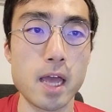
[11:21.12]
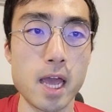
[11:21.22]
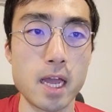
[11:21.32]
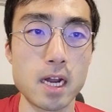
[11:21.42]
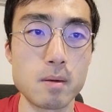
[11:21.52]

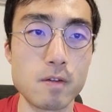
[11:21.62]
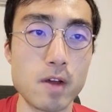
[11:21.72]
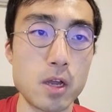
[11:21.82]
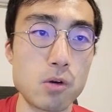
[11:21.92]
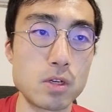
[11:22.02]
And if
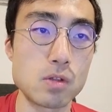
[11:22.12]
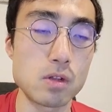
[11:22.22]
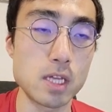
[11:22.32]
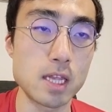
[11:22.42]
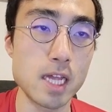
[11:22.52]
I go into
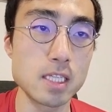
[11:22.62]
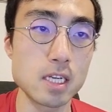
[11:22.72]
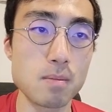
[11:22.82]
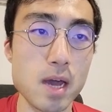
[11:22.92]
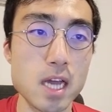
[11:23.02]
the
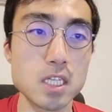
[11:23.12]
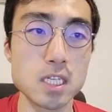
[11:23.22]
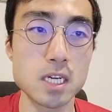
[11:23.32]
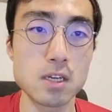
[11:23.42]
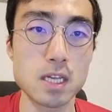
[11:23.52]
intensity page
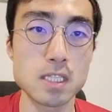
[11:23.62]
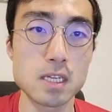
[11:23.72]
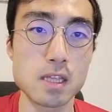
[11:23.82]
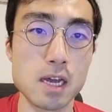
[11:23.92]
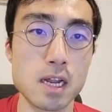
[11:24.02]
here, you can
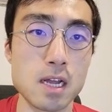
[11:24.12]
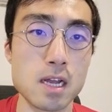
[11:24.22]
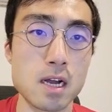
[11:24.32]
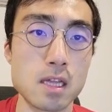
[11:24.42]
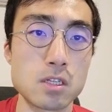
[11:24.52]
see that
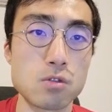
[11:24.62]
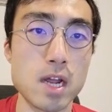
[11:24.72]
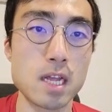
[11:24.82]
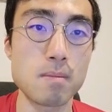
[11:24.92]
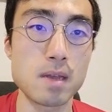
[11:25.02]
the
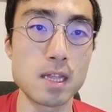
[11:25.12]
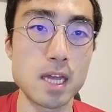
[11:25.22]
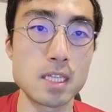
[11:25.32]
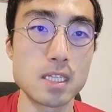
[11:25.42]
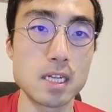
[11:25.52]
training
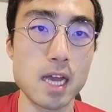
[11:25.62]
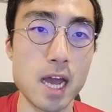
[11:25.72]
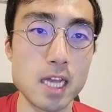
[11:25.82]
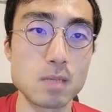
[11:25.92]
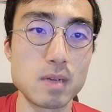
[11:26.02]
intensity
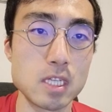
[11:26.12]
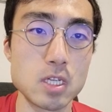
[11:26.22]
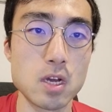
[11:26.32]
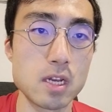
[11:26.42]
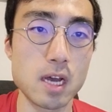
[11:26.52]
has been
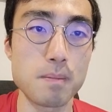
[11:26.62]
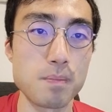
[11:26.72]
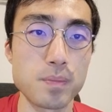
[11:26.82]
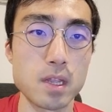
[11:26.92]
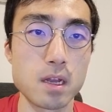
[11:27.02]
turned up.
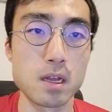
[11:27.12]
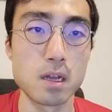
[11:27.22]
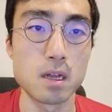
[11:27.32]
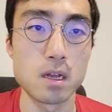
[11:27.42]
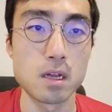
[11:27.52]

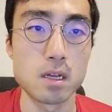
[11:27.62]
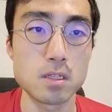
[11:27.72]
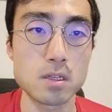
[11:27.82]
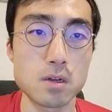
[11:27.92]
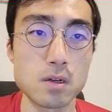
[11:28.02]

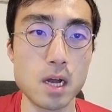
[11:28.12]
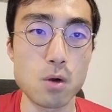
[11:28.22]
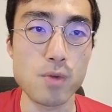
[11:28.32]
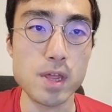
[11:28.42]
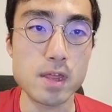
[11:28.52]

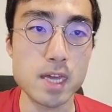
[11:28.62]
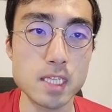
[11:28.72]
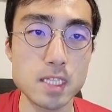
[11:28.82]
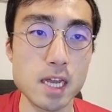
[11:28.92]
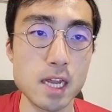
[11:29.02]
So with
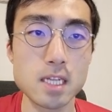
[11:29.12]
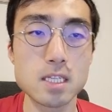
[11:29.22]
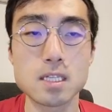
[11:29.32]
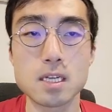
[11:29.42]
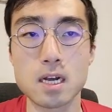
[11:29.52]
these
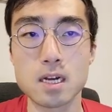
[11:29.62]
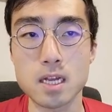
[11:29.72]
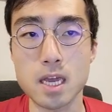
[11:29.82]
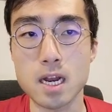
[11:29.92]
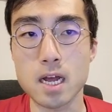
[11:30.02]
settings,
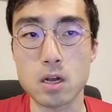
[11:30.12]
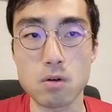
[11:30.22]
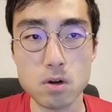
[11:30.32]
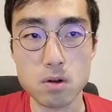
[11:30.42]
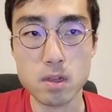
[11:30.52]
again, I
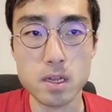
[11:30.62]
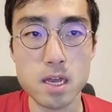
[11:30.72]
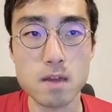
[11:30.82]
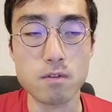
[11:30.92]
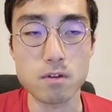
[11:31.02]
go on a
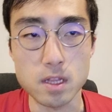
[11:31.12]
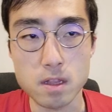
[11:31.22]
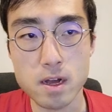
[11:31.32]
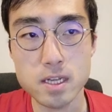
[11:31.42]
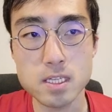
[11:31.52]
holiday for an
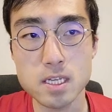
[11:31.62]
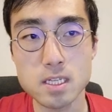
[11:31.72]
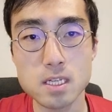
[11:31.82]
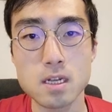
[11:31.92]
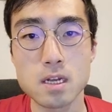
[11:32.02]
entire
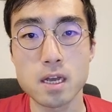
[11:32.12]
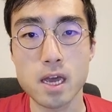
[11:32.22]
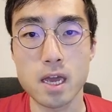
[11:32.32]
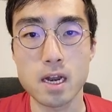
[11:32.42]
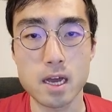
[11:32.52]
season
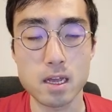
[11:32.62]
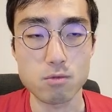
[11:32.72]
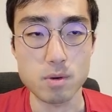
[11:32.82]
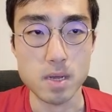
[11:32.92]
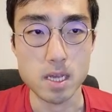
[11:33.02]
and I
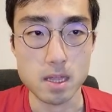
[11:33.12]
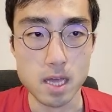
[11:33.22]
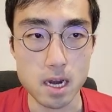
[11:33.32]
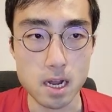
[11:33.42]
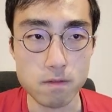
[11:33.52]
repeat
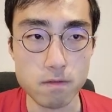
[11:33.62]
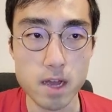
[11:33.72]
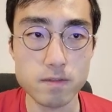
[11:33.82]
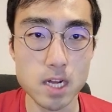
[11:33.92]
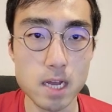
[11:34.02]
that
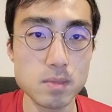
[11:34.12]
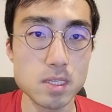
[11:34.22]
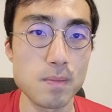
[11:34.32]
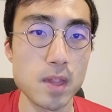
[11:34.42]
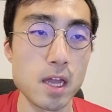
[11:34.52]
5 times.